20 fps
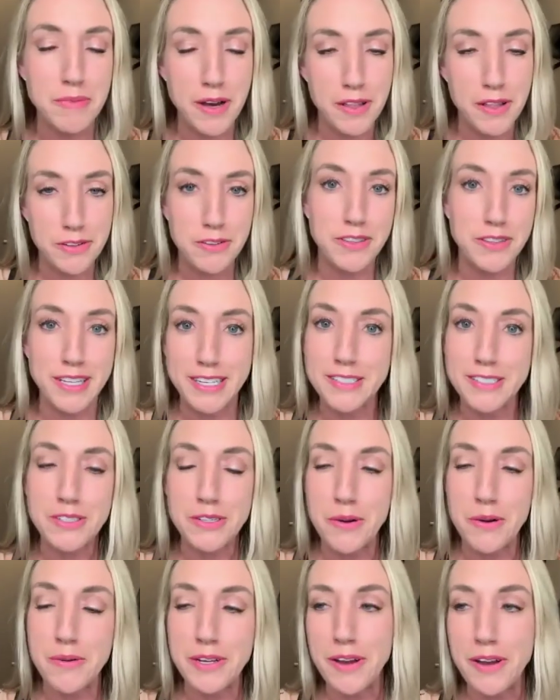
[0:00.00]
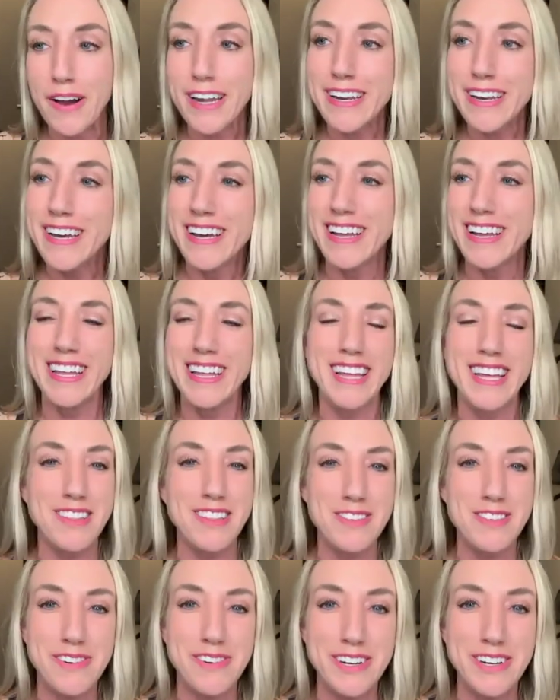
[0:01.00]
other things going on in
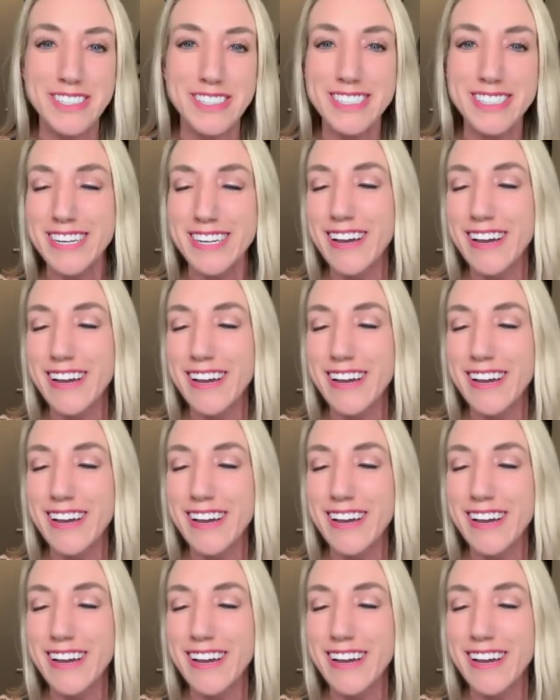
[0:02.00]
the world.